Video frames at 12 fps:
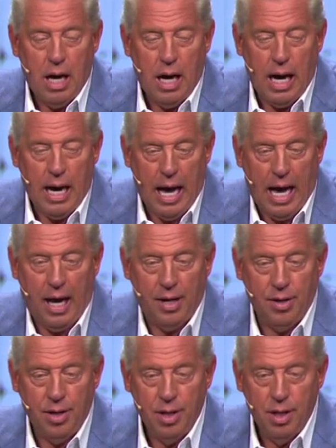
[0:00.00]
I had
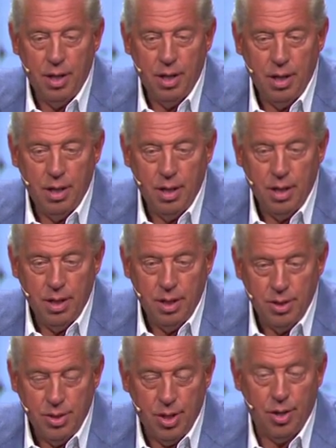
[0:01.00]

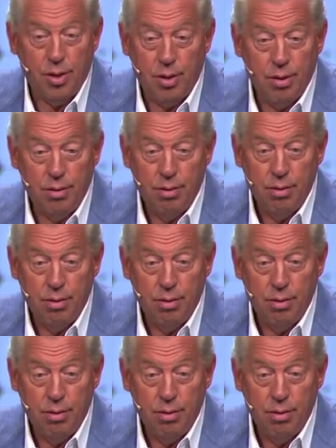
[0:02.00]
to learn.